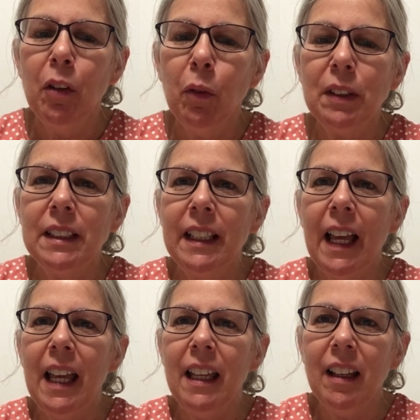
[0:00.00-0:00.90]
Well,
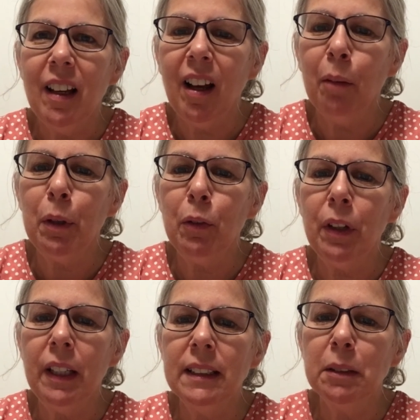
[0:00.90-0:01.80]
today I'll be
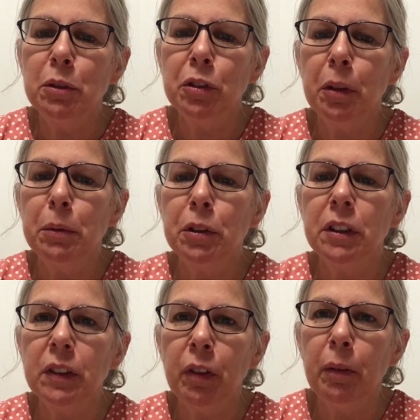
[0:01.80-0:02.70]
reading some
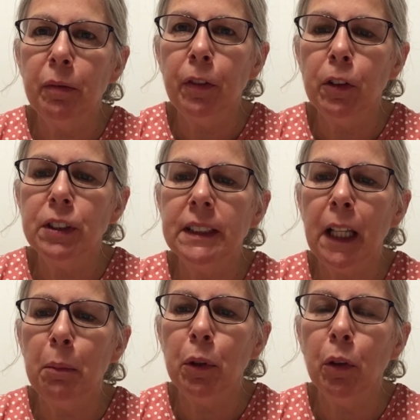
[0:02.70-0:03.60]
scriptures from 1
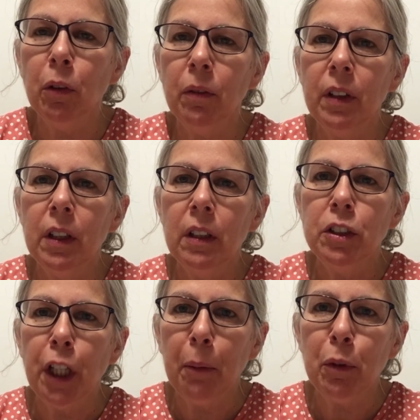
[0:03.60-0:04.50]
Samuel
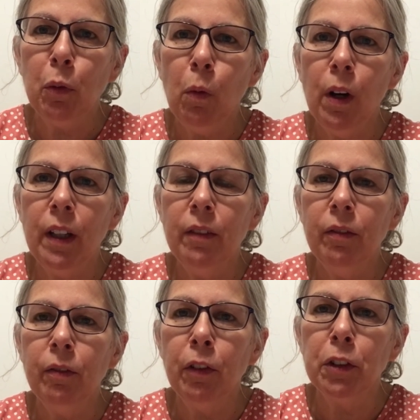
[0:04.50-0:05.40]
chapter 1,
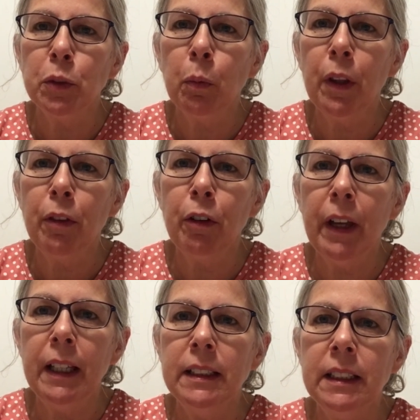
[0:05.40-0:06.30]
verse 1 through
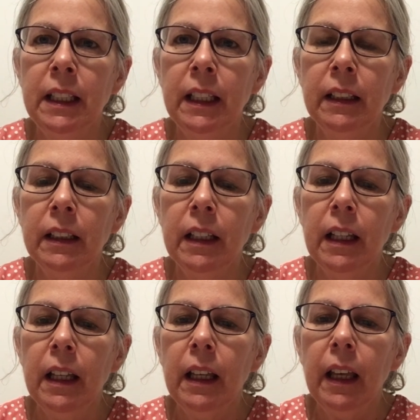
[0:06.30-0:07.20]
18,
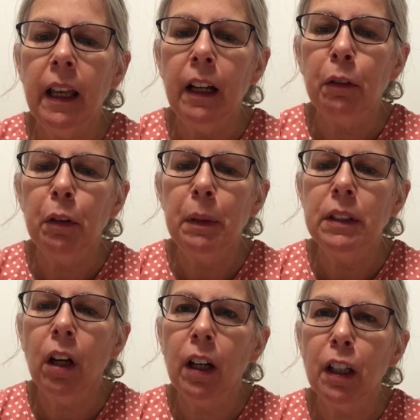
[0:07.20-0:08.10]
and I'm going to be
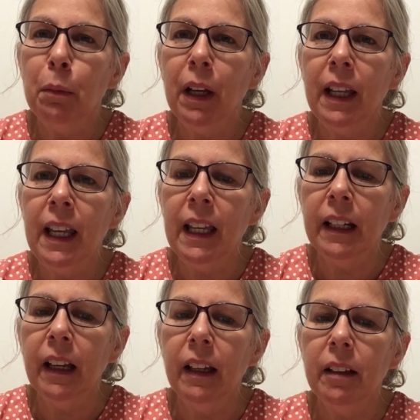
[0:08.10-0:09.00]
talking about Hannah.